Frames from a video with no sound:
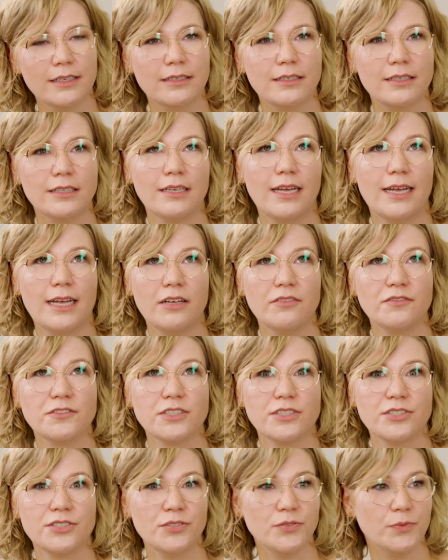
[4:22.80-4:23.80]

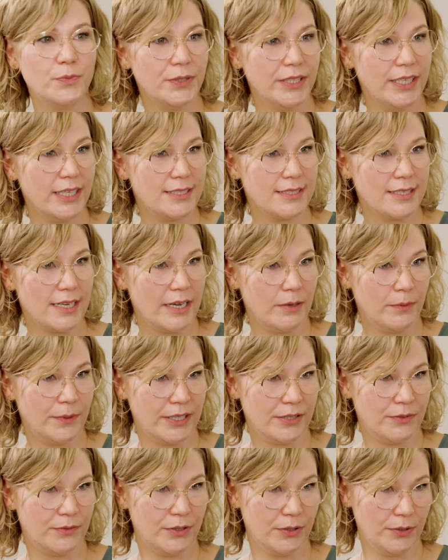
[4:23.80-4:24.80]
After 2 weeks, I
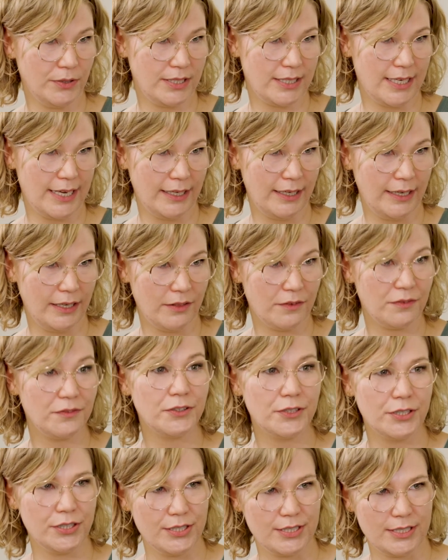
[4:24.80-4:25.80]
went road cycling the
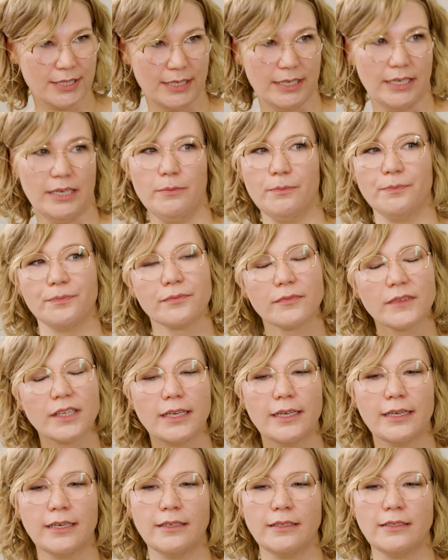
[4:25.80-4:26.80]
first time.
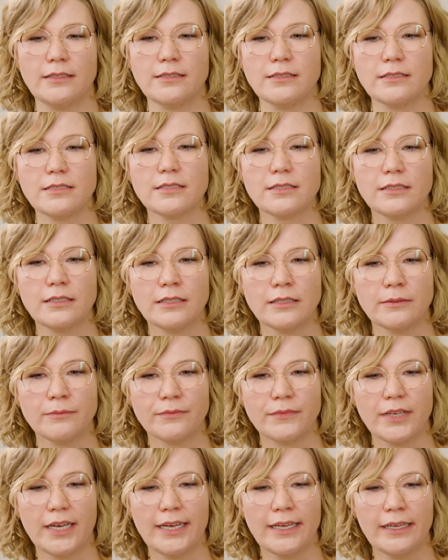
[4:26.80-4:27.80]
And
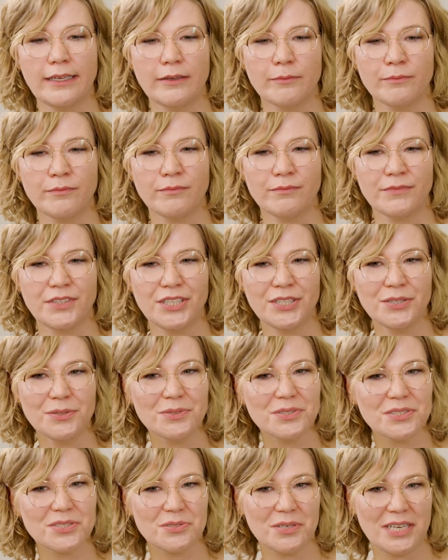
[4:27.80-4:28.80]
I am
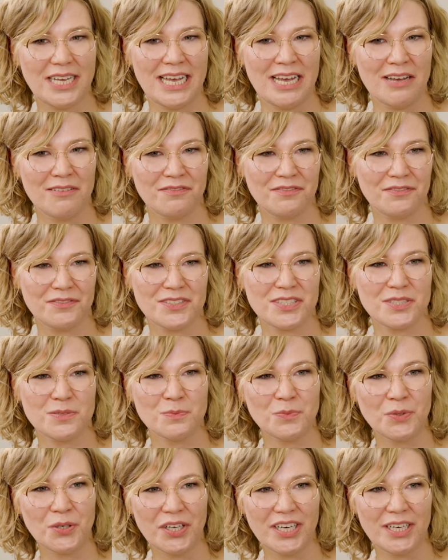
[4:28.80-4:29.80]
used to have
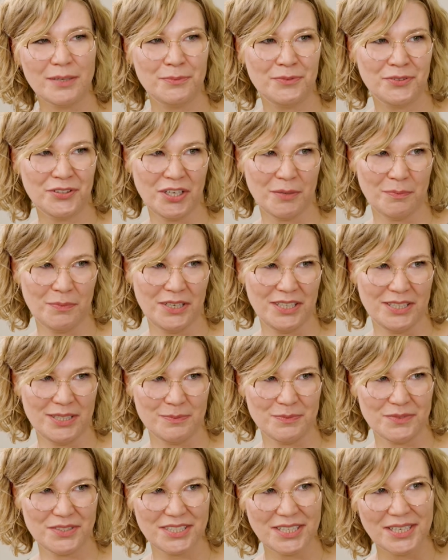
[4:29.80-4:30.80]
smaller
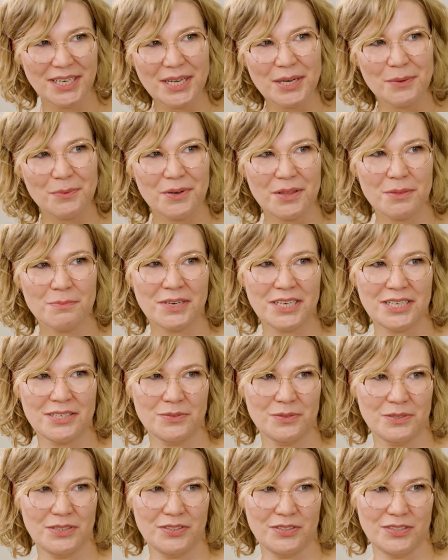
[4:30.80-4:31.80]
problems with my
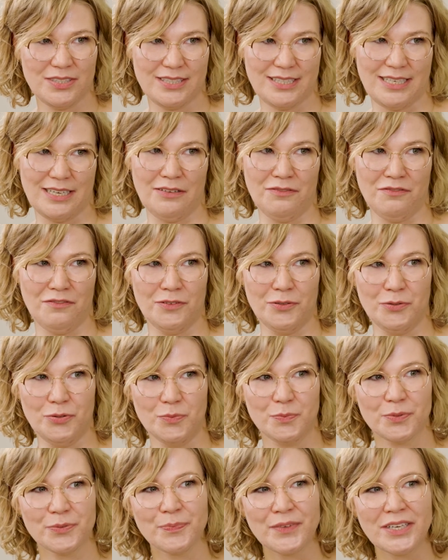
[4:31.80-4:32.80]
do-it-yourself loop.